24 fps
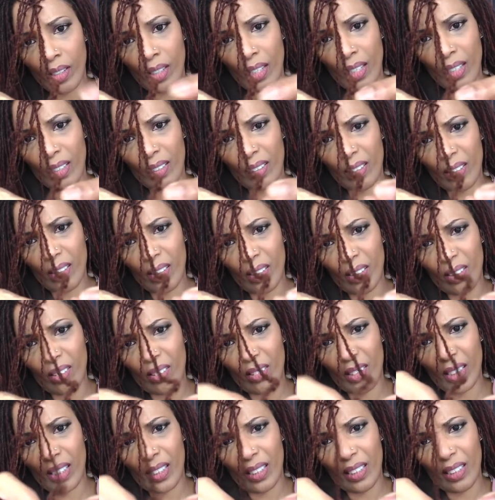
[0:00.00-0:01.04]
I
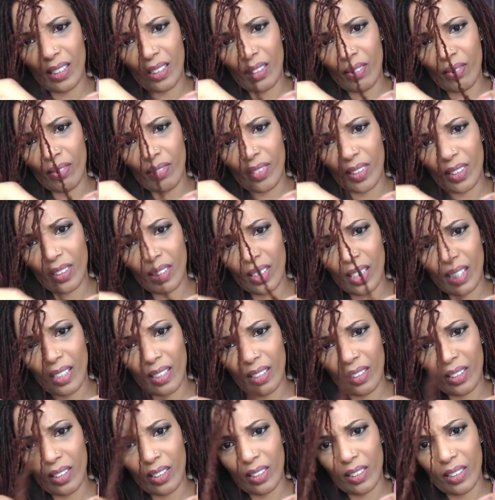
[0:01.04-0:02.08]
know, honey, it's kind
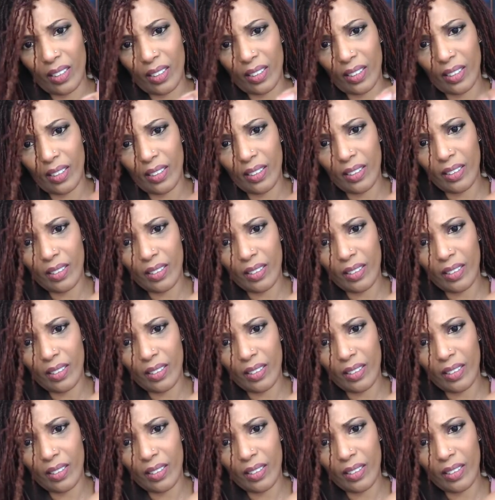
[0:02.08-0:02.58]
of chilly.